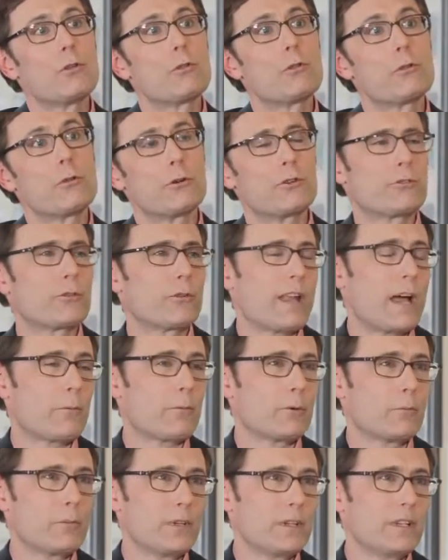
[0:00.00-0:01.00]
Third, so that
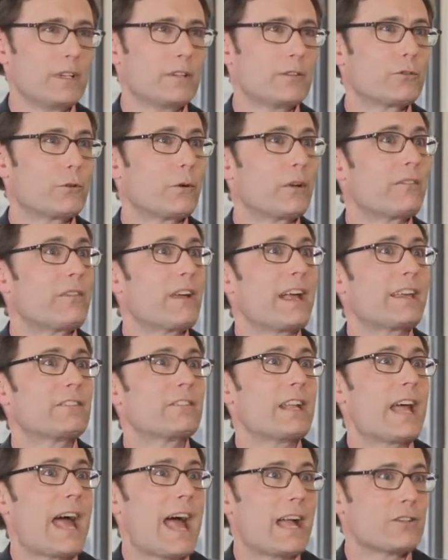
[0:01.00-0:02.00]
would be sort of as
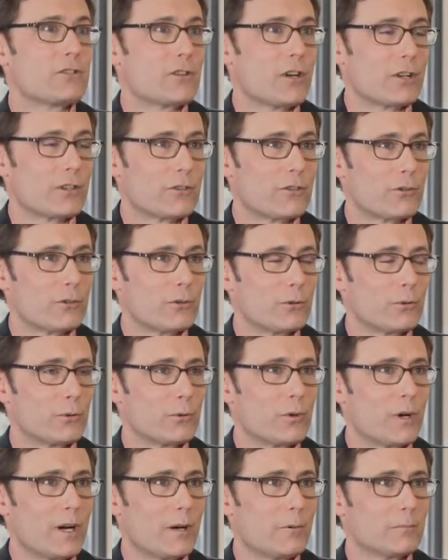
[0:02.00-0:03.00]
an adjunct
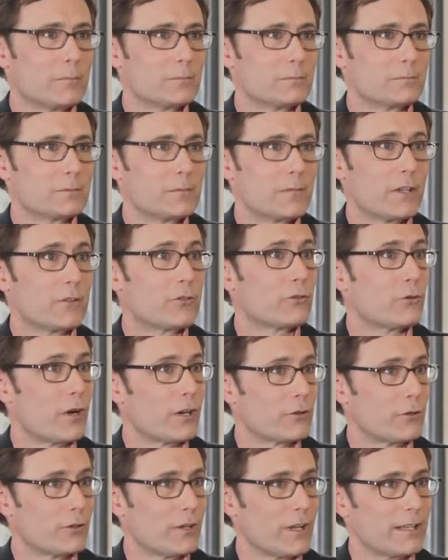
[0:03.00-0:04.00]
to
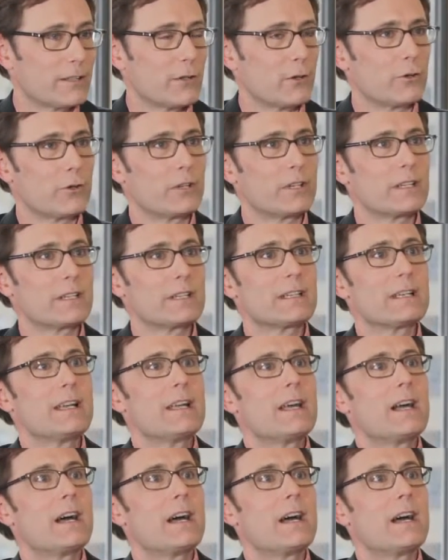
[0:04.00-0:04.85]
instructor-led learning,